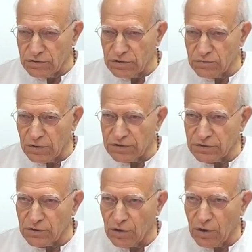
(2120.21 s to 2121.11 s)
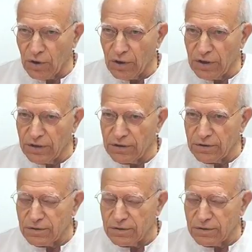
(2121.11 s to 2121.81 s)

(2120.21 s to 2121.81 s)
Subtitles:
this is what is called